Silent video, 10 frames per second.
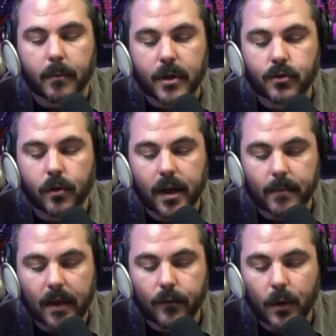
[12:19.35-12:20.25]
The majority
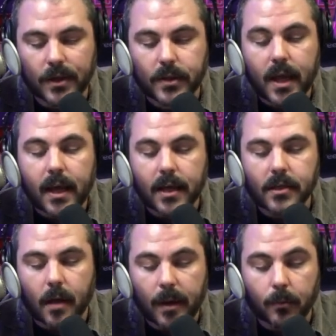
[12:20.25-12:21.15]
of my voice
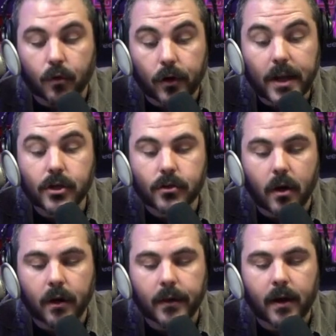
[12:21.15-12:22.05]
is coming pretty
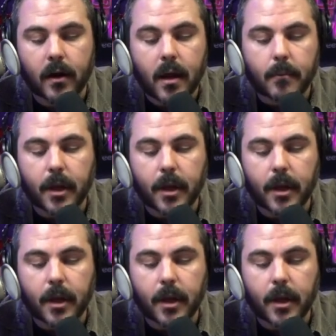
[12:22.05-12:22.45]
strong there